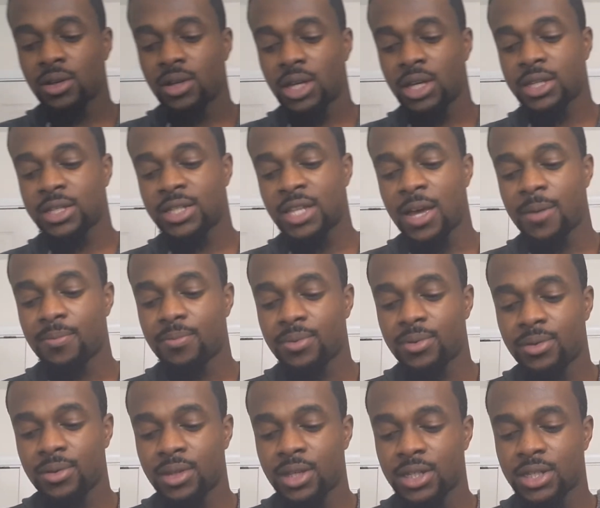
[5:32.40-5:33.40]

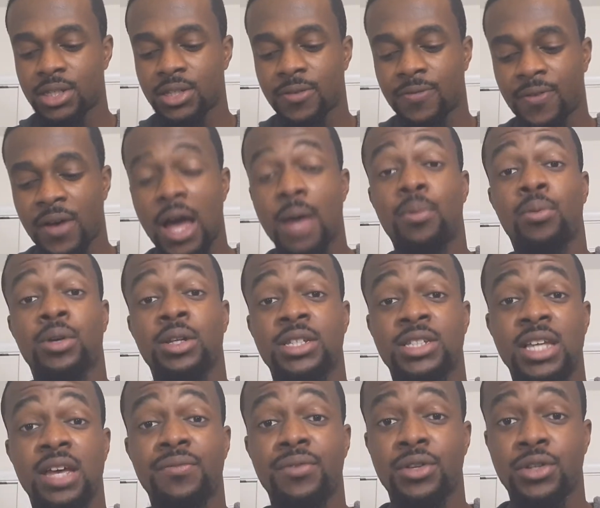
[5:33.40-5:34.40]
Except this is a
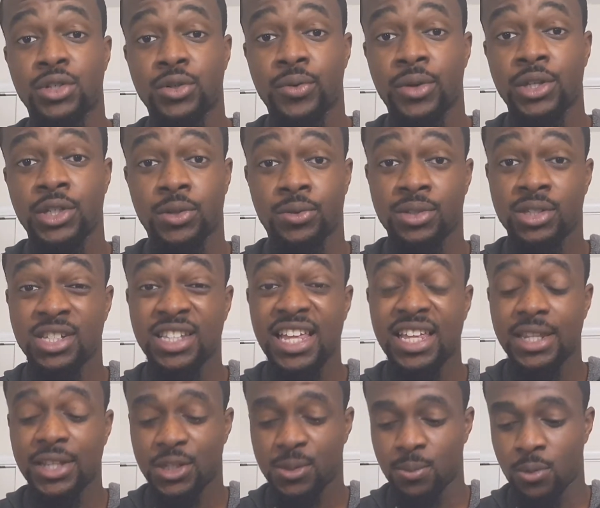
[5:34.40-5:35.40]
5.7 inch screen, so it's
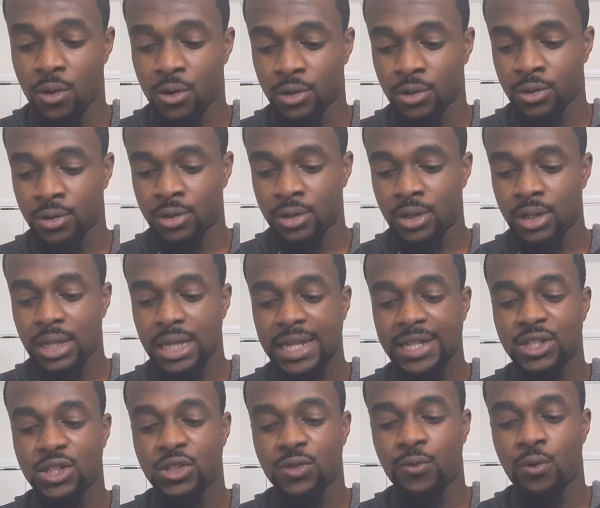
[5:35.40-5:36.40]
slightly smaller.
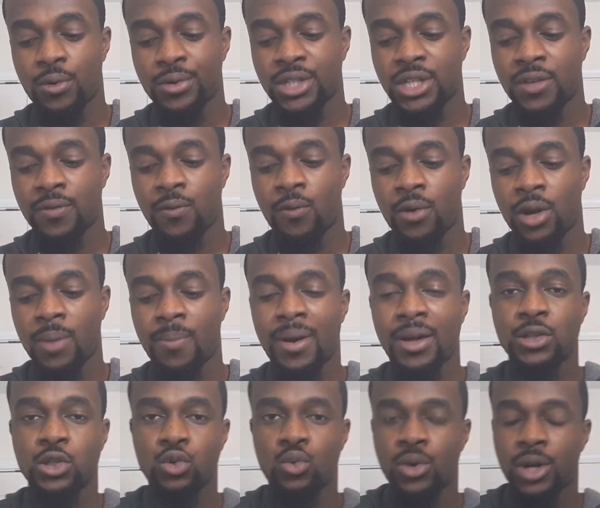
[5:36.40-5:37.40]
It's 1440
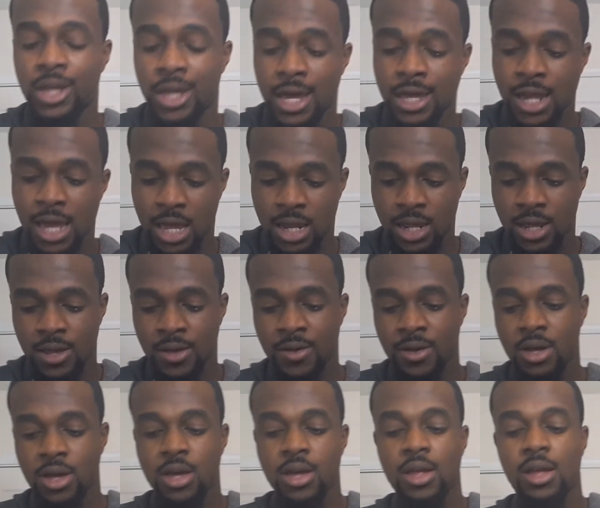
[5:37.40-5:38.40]
by 2880,
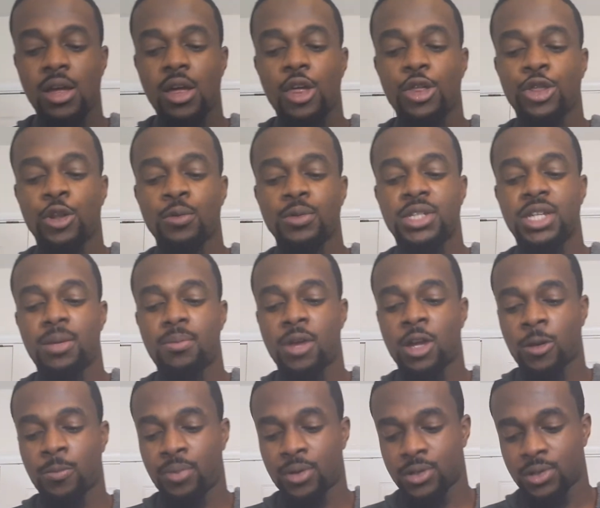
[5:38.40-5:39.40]
13
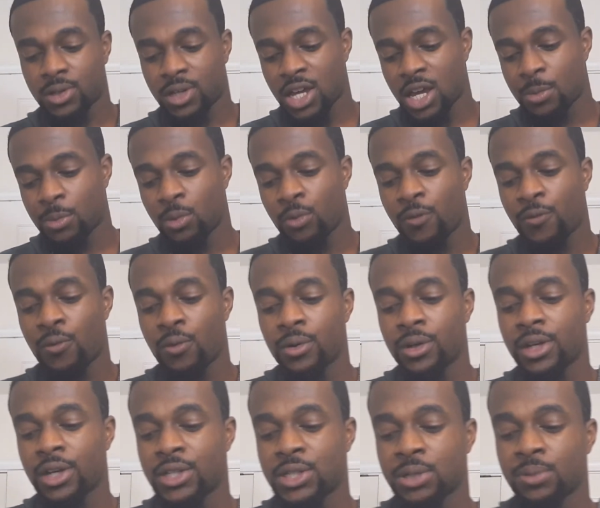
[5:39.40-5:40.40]
megapixel camera with 4
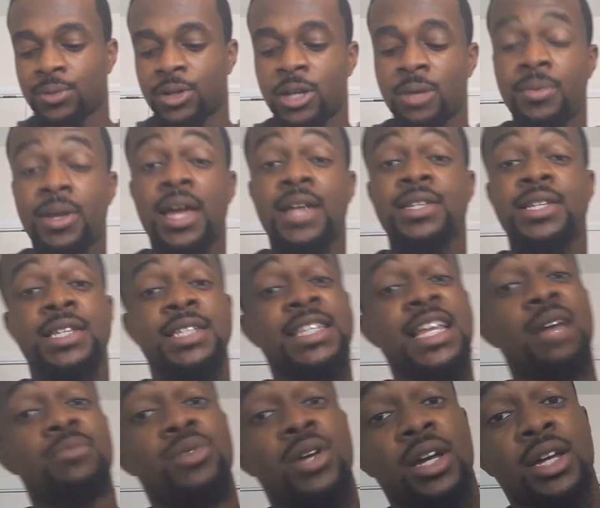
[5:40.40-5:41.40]
gigs of RAM. It has a
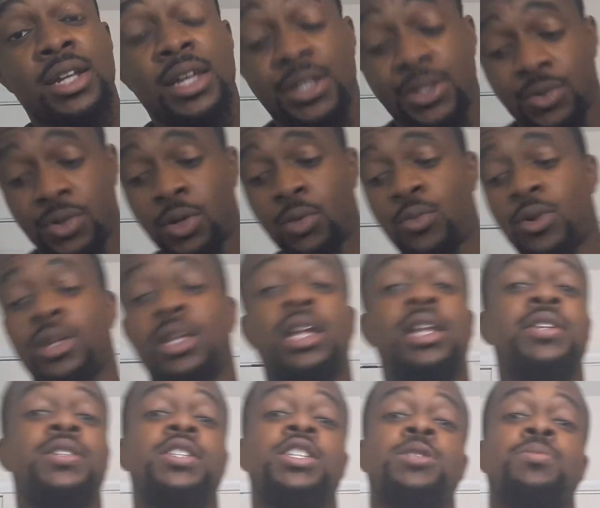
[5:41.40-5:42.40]
Snapdragon 821. Now
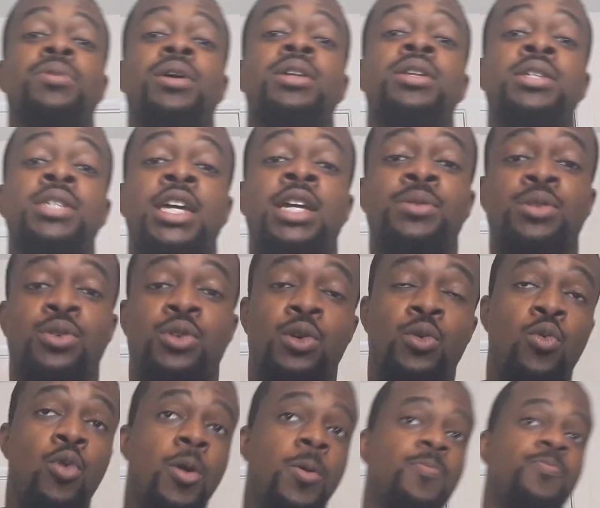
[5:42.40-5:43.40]
let's explain this
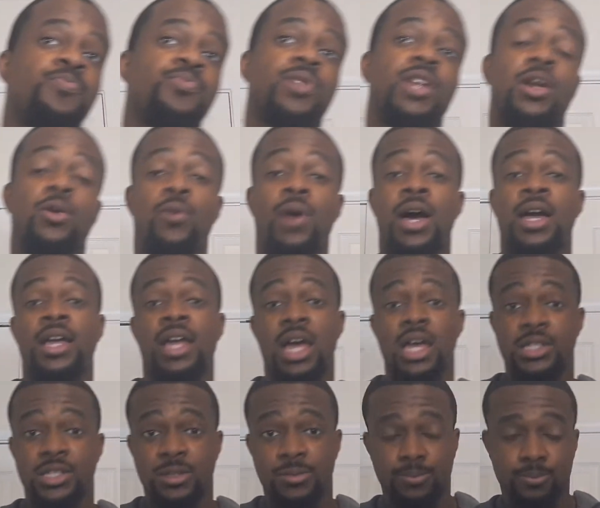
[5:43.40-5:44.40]
821 and why it
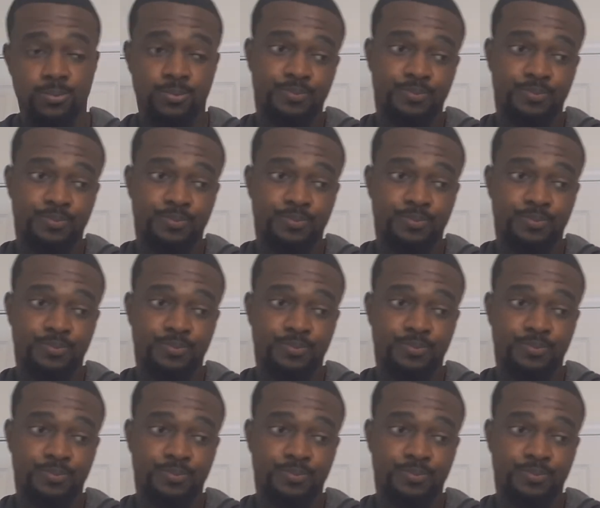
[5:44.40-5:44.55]
has it.